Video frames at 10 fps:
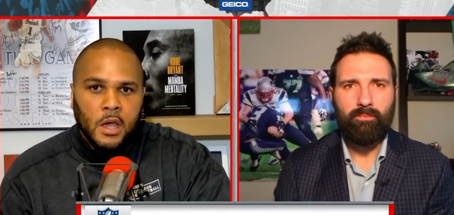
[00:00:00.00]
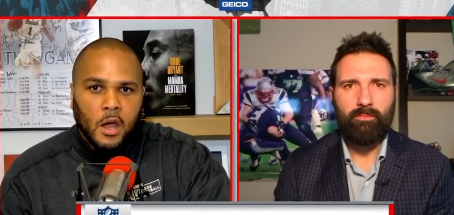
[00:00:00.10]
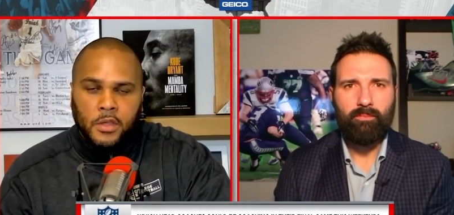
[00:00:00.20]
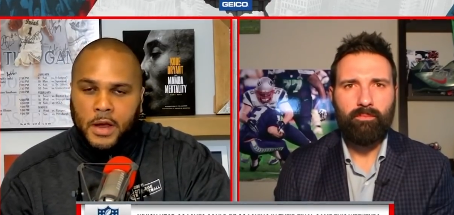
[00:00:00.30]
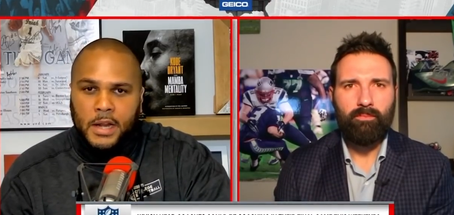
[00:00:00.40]
Speaker 1: are
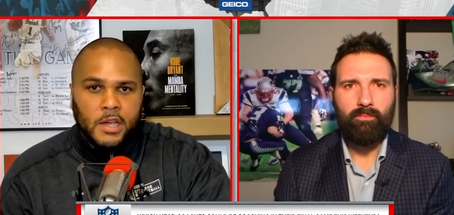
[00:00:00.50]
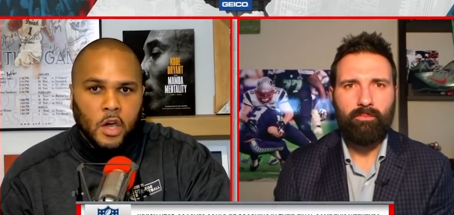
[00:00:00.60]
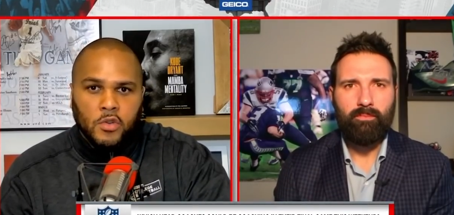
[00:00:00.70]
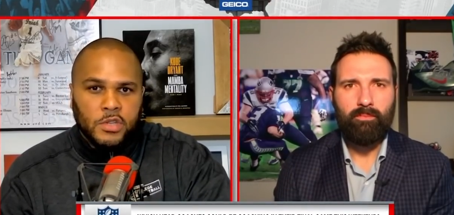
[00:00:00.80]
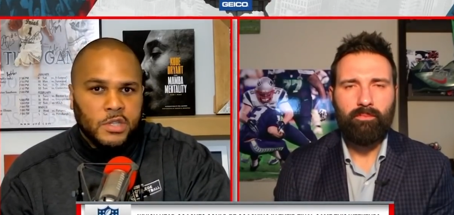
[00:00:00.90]
there any
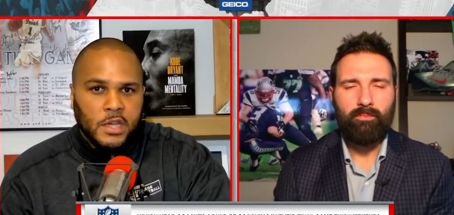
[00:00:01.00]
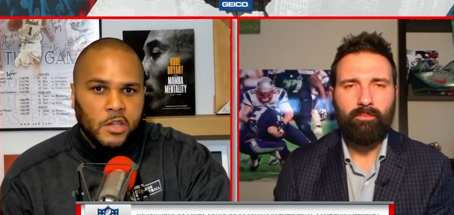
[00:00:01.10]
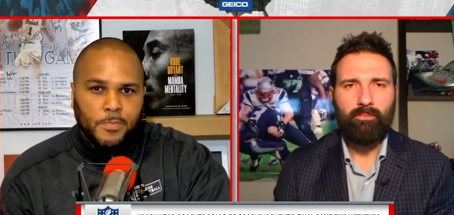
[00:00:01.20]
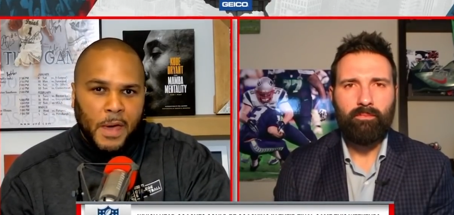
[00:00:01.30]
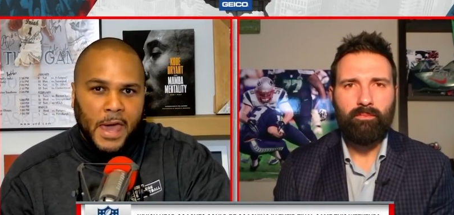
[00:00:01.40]
coaches that
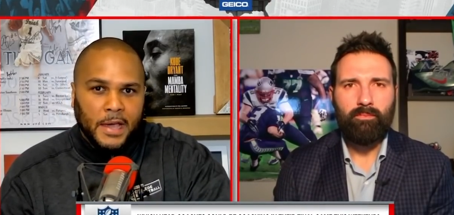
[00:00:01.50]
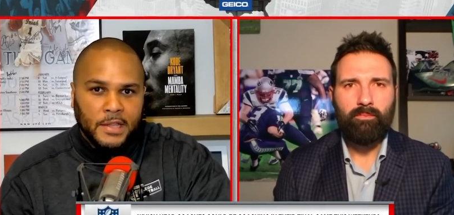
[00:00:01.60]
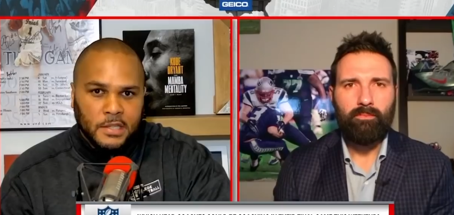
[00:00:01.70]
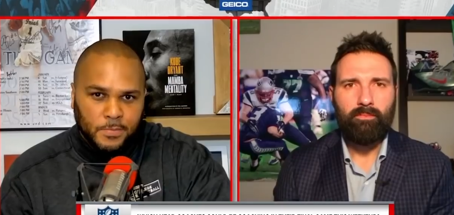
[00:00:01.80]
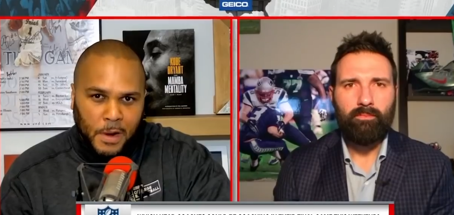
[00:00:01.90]
you peg
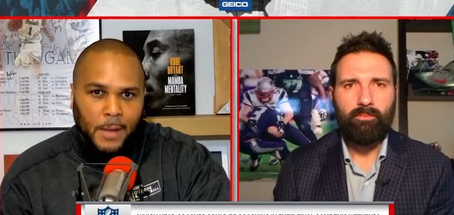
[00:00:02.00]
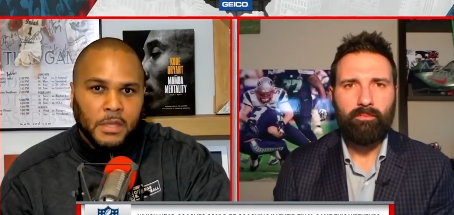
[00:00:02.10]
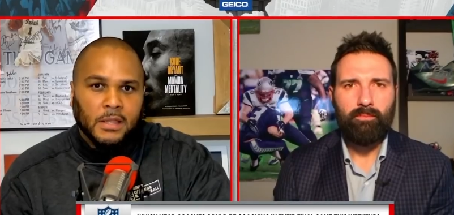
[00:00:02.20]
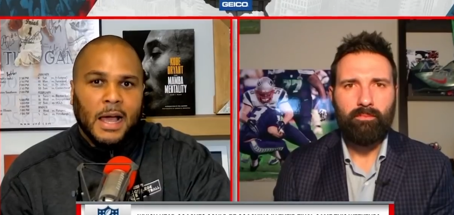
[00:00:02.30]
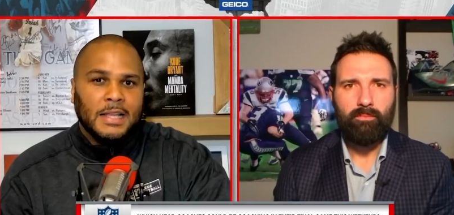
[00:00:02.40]
this is probably the
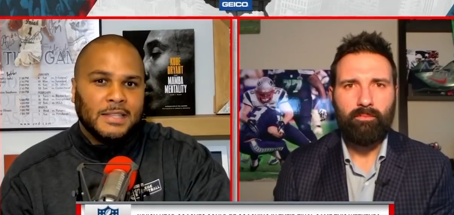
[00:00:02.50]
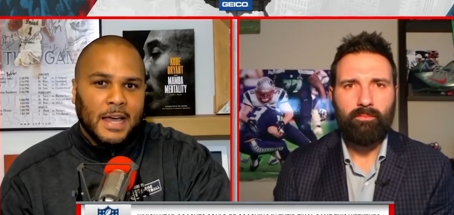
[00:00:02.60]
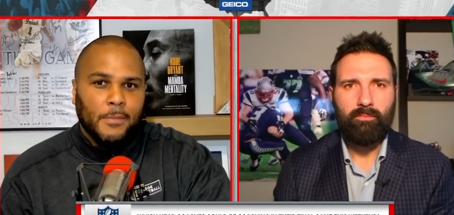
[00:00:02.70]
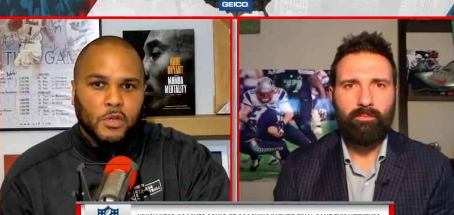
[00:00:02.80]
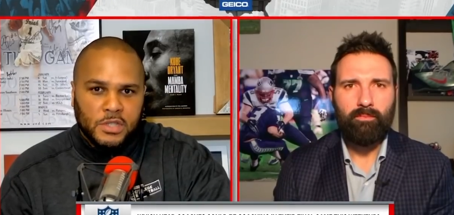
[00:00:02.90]
last
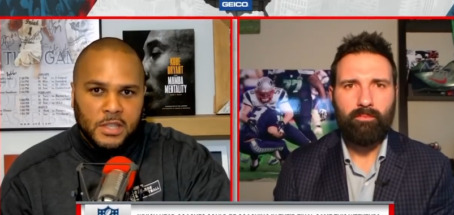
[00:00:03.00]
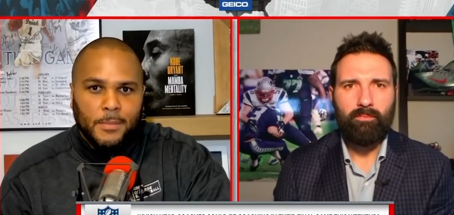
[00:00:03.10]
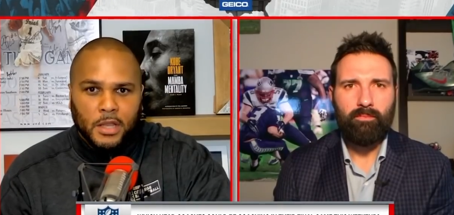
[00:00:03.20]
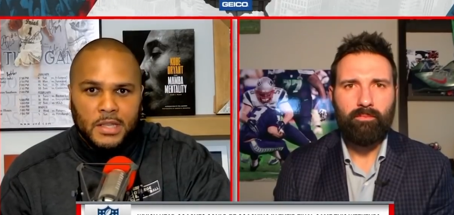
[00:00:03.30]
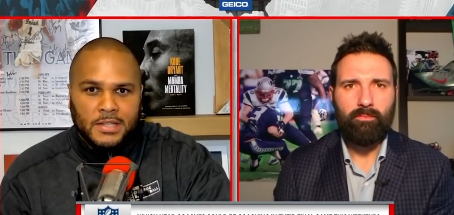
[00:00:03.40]
time we'll see them
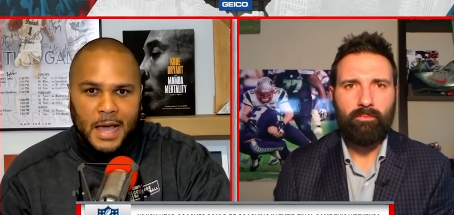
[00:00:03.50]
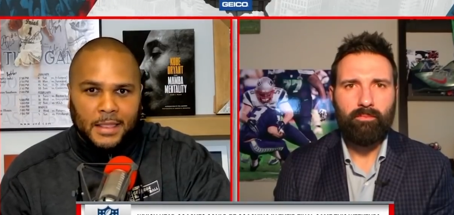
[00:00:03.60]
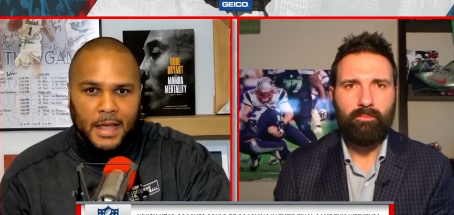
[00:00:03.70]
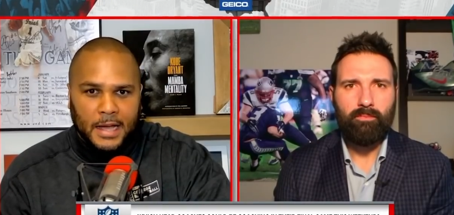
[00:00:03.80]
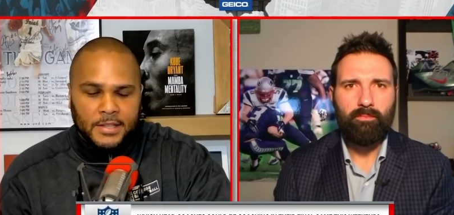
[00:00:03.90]
on the
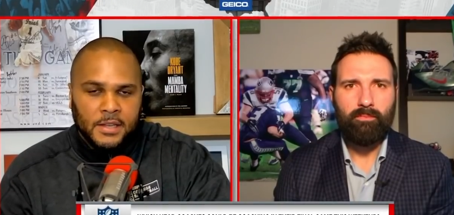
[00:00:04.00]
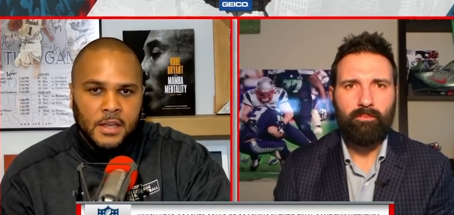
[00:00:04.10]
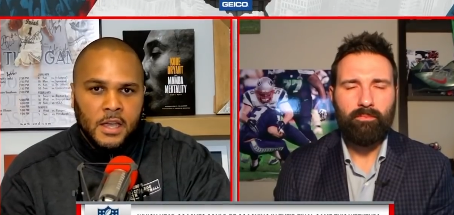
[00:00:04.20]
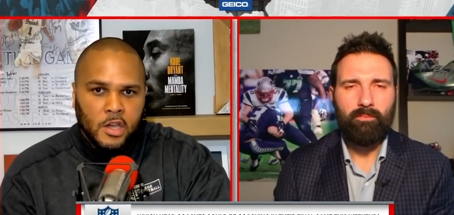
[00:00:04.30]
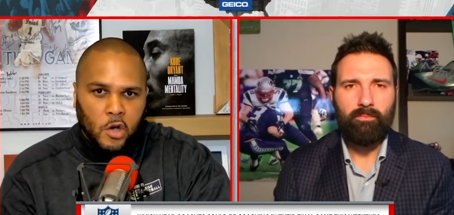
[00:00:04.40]
sidelines
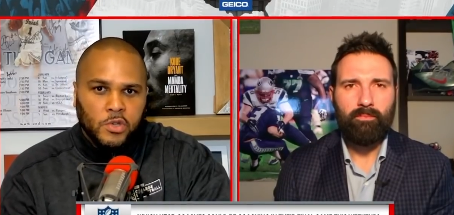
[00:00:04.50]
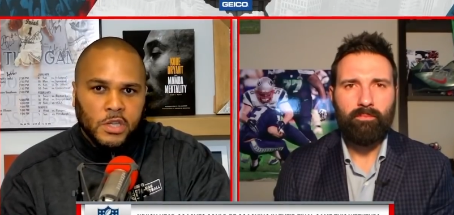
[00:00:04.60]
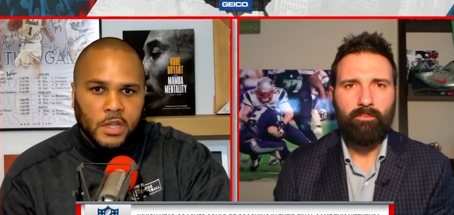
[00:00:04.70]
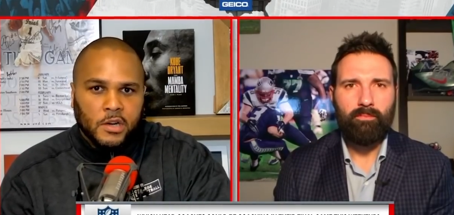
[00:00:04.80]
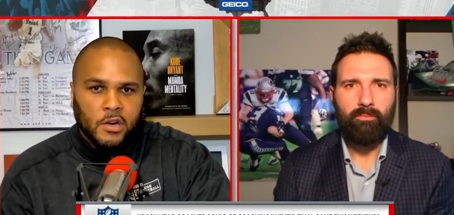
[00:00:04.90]
coaching
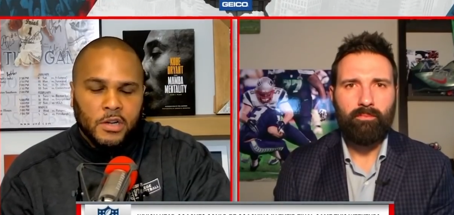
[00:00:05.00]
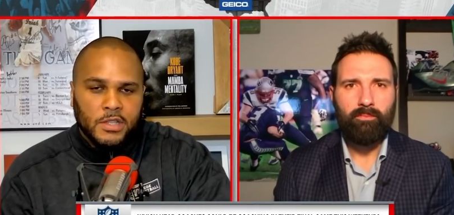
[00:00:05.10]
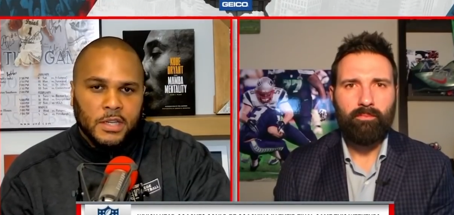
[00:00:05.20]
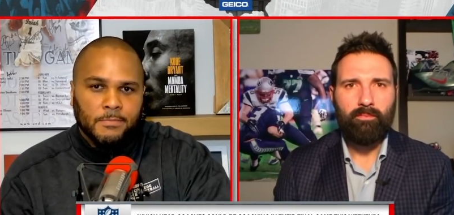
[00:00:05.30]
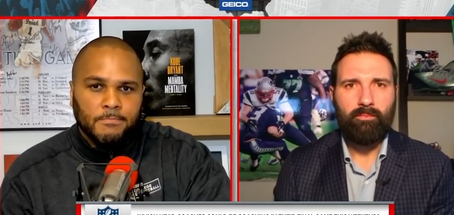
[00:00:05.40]
their current
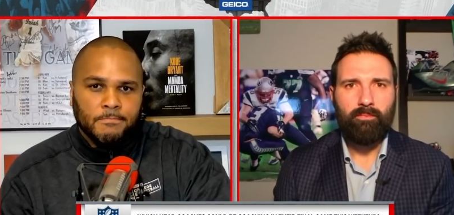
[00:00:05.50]
team?